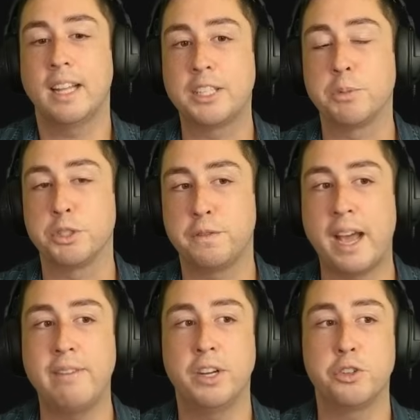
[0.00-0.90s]
It's almost
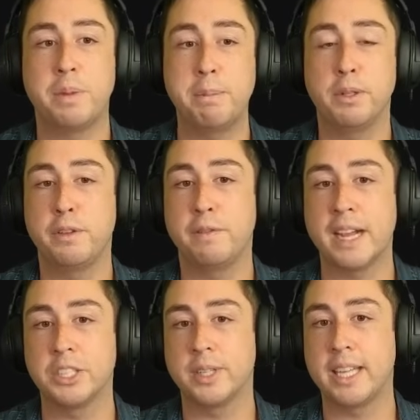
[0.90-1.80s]
500 people if you
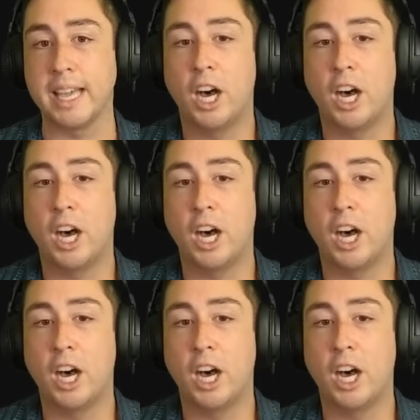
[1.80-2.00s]
factor in Kick.